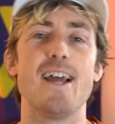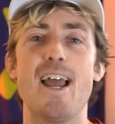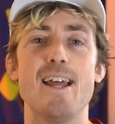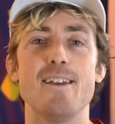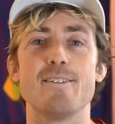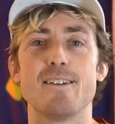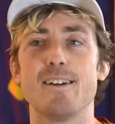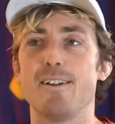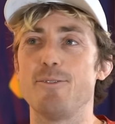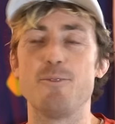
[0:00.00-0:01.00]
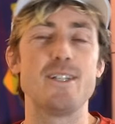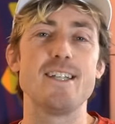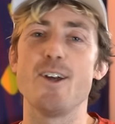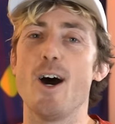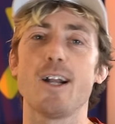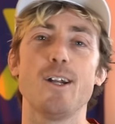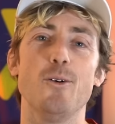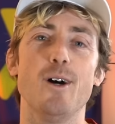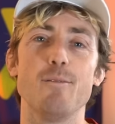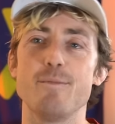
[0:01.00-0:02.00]
And we see the huck go
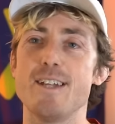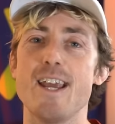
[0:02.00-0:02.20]
up to